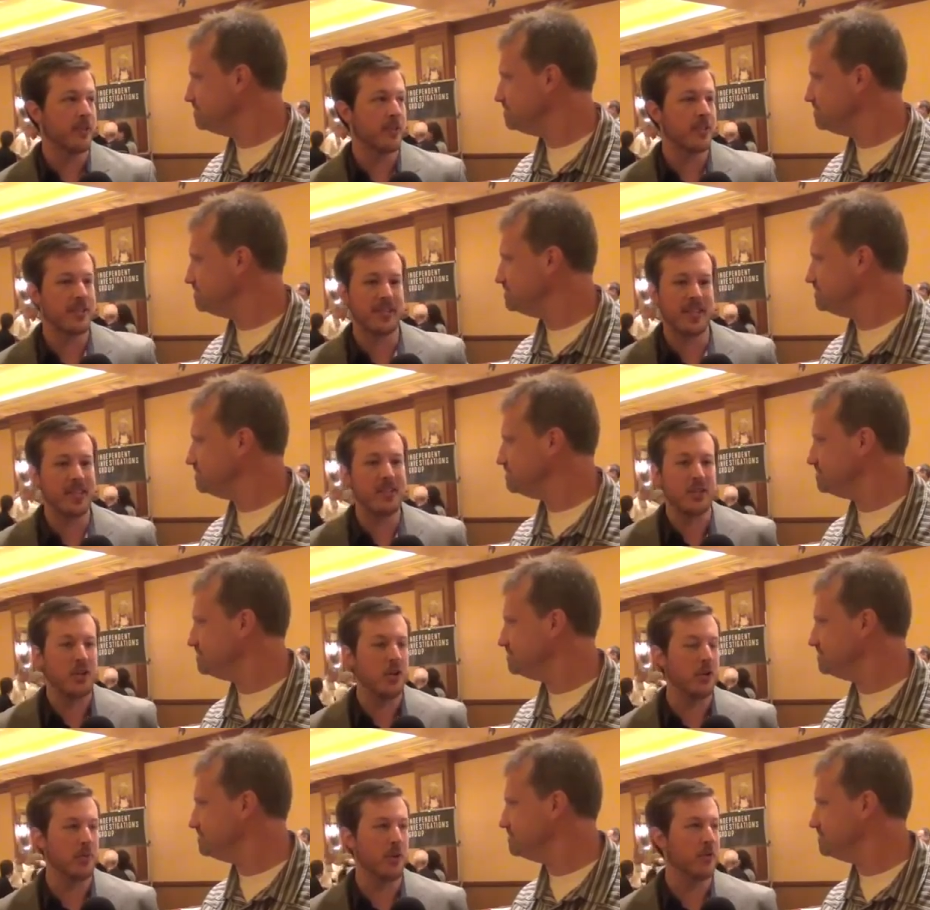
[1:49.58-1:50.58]
Speaker 1: you just get to
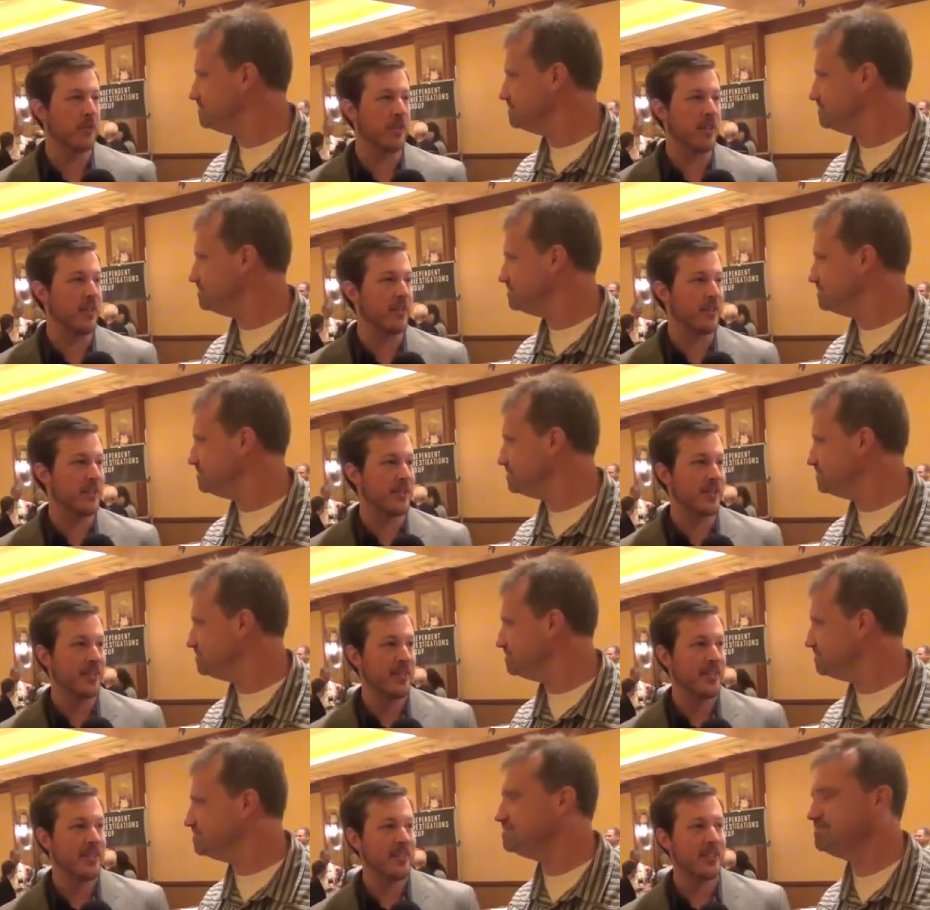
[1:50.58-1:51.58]
know them over the years.
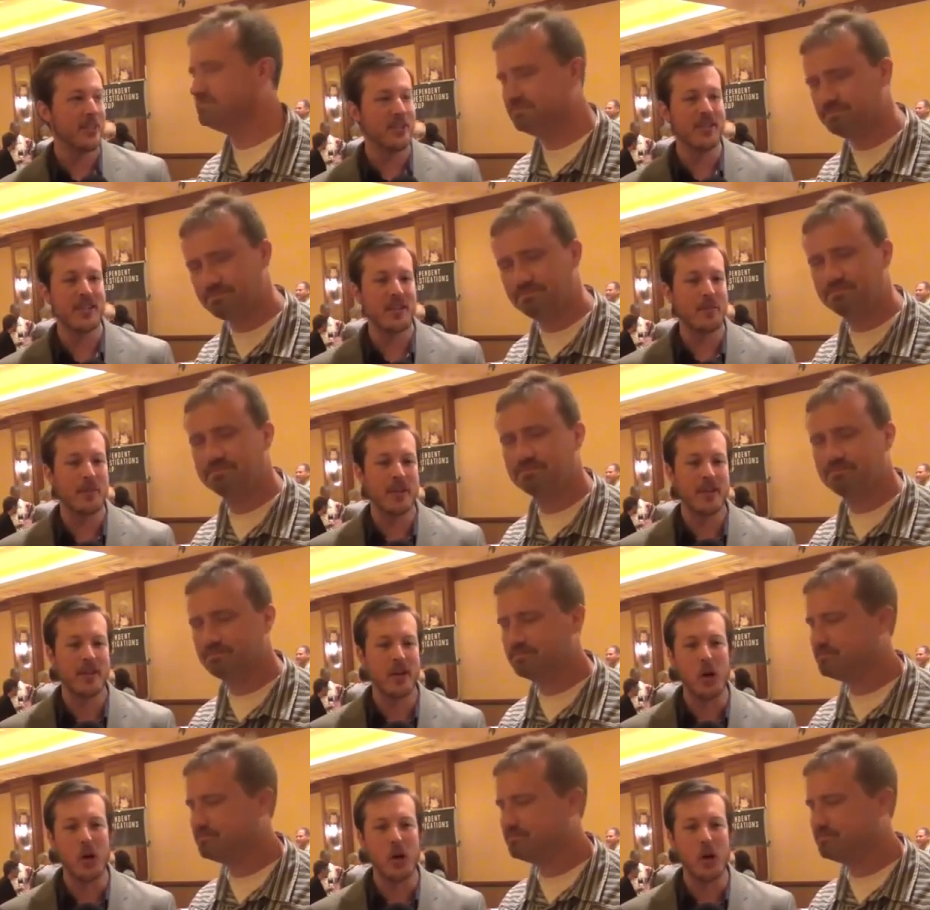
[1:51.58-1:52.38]
Mm-hmm. So it's like a big